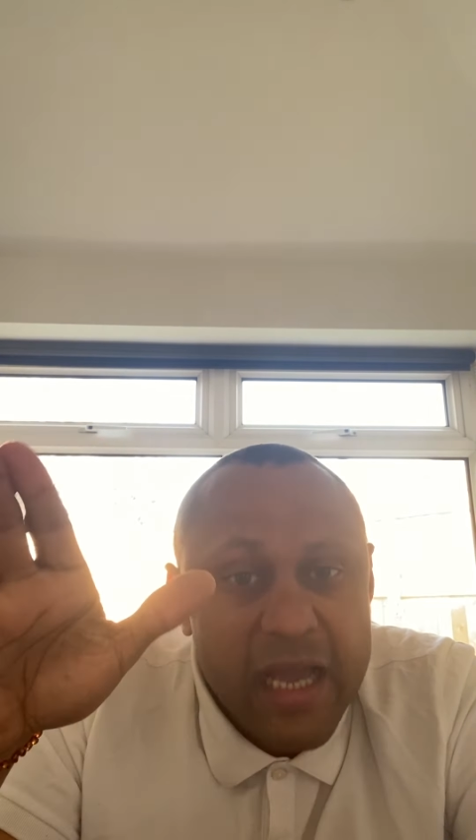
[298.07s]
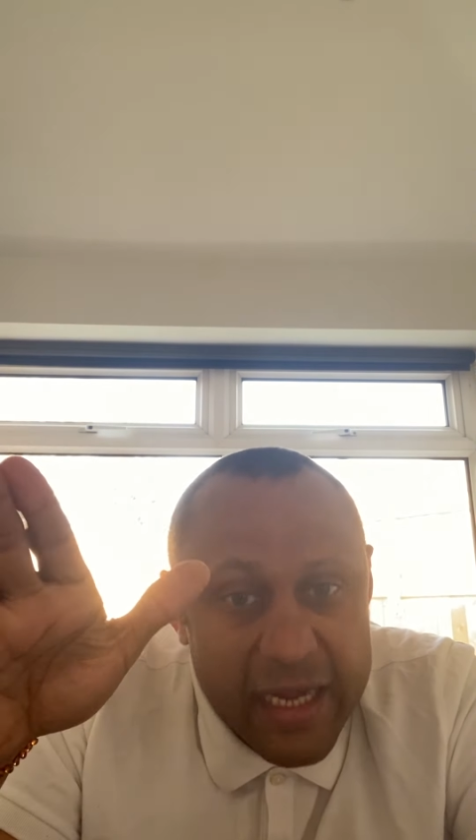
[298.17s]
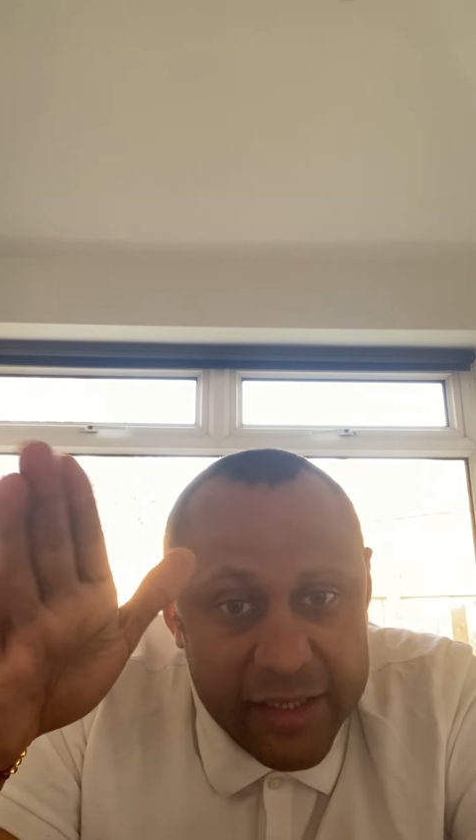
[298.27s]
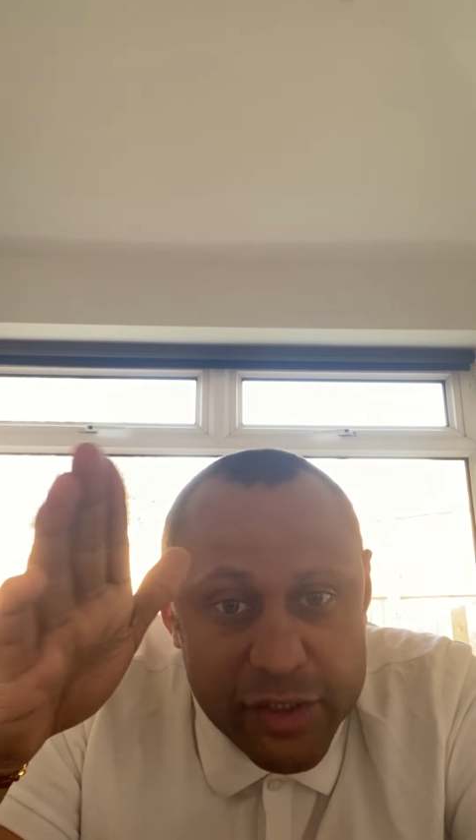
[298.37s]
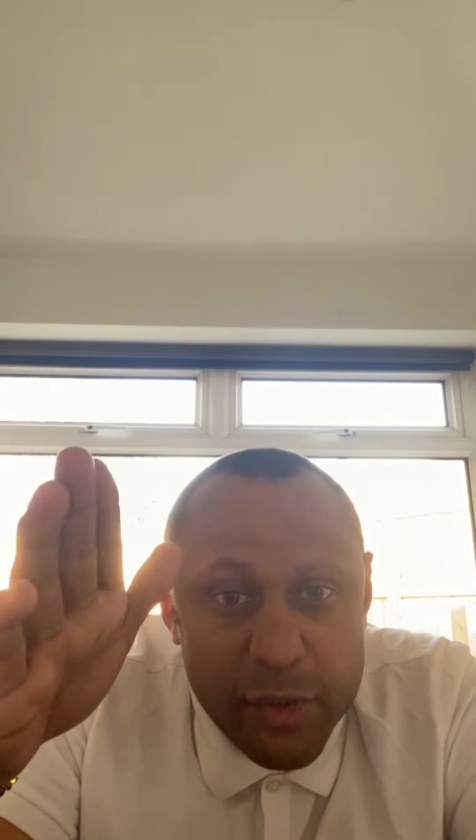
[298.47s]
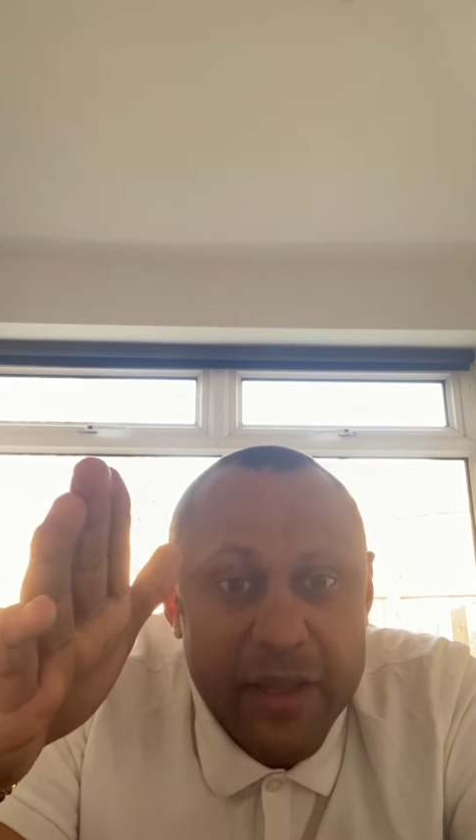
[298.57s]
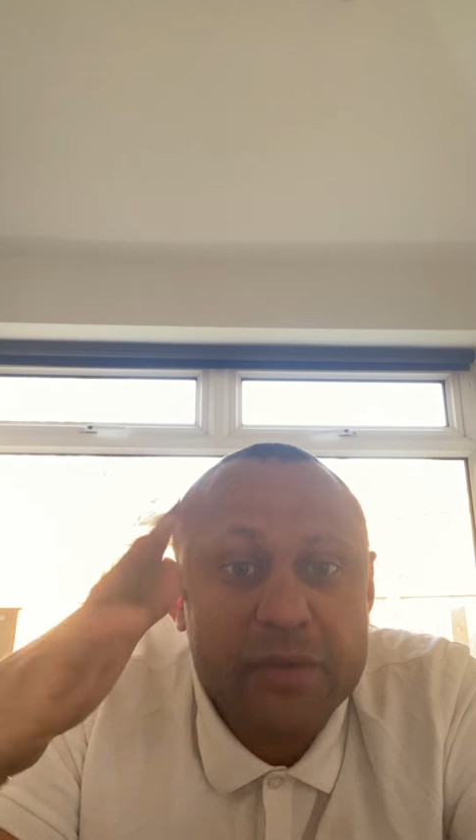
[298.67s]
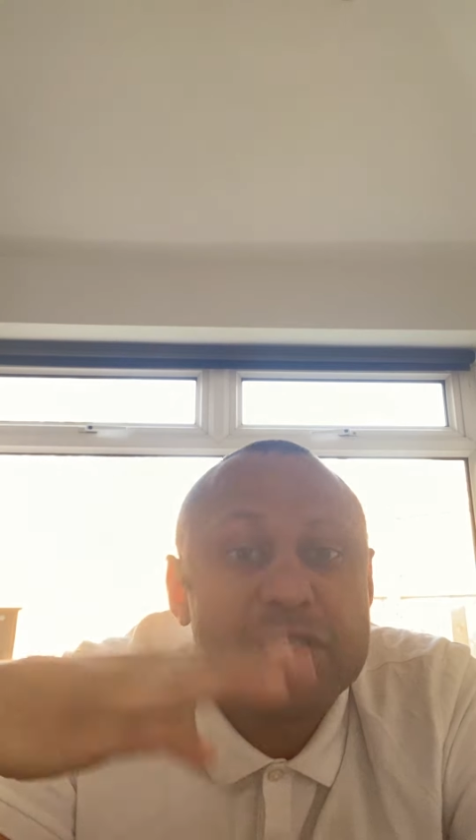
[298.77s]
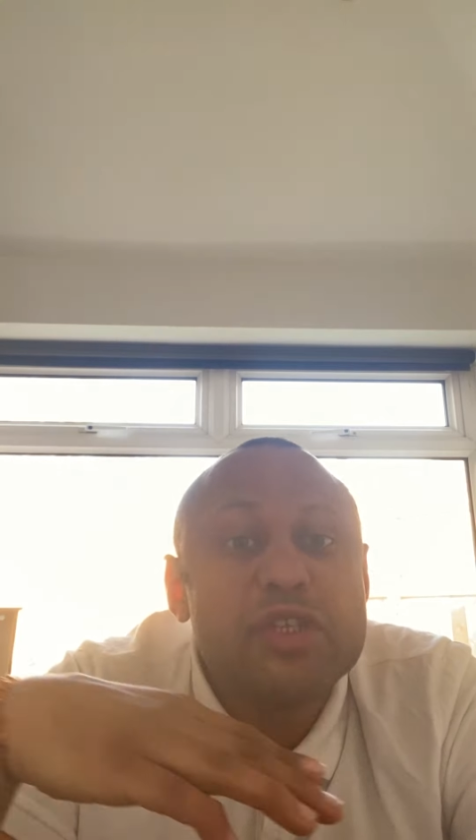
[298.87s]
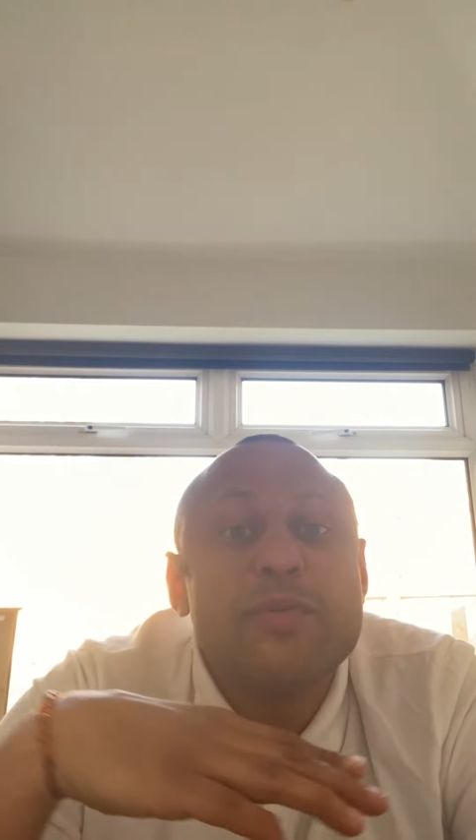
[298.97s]
and in
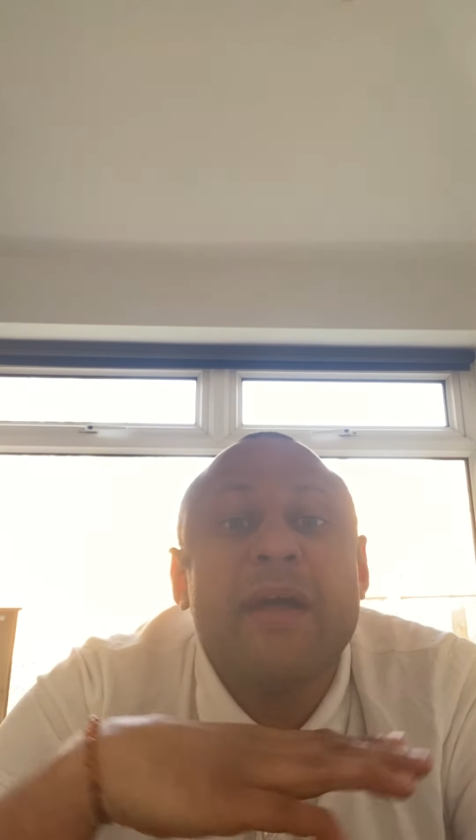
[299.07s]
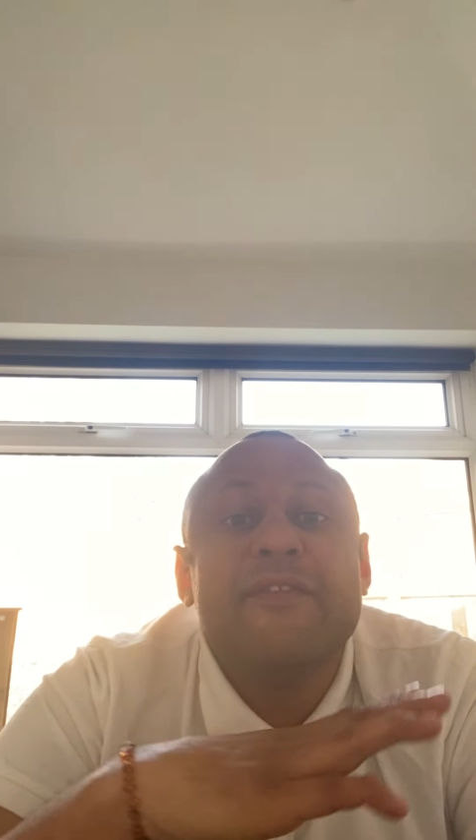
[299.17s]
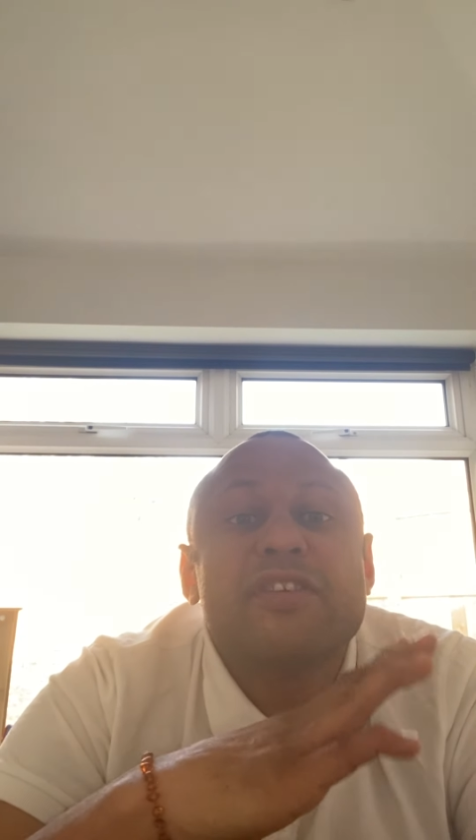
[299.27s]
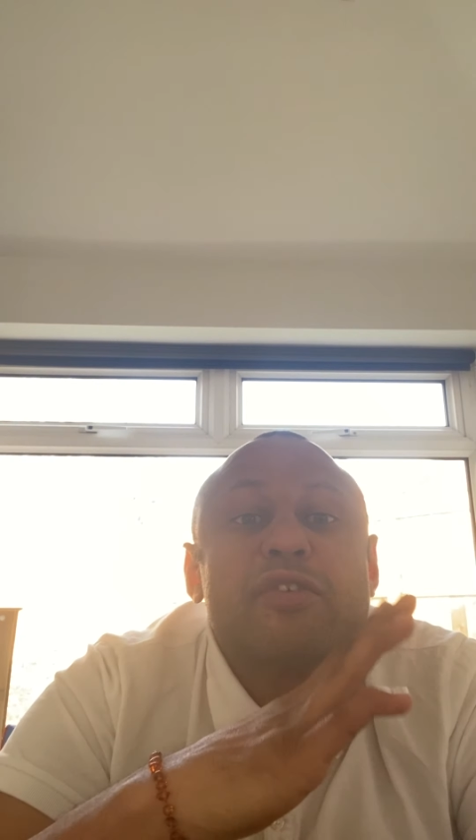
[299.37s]
2012 it's